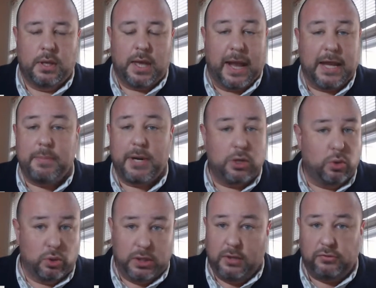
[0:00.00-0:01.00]
Anybody
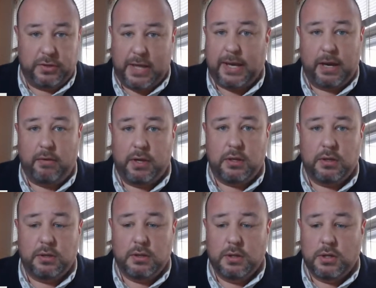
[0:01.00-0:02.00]
who lives in that
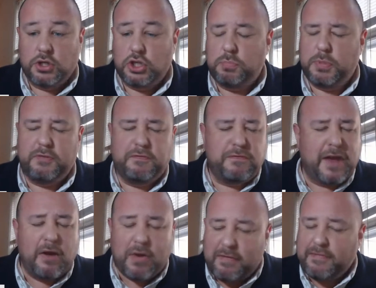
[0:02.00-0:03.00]
area should be
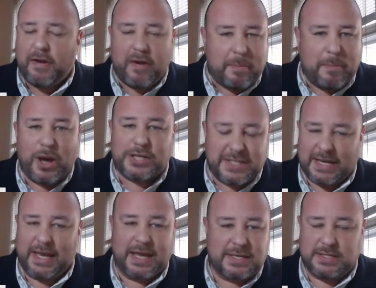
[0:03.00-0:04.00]
very, very much
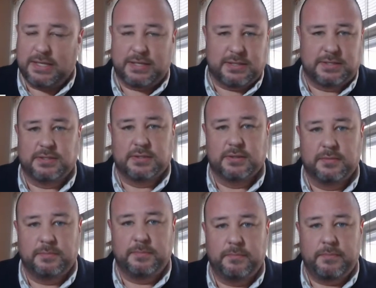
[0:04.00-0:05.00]
against this.
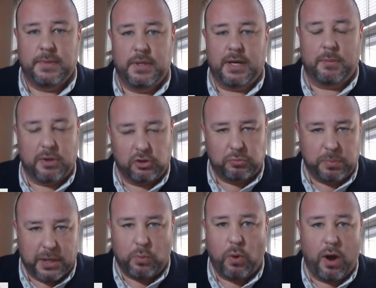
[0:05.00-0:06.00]
I'm going to
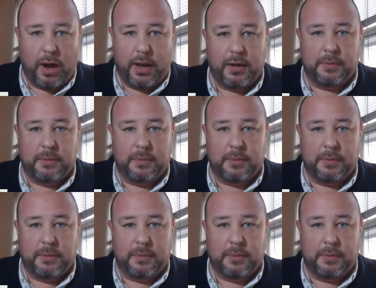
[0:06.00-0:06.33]
explain why.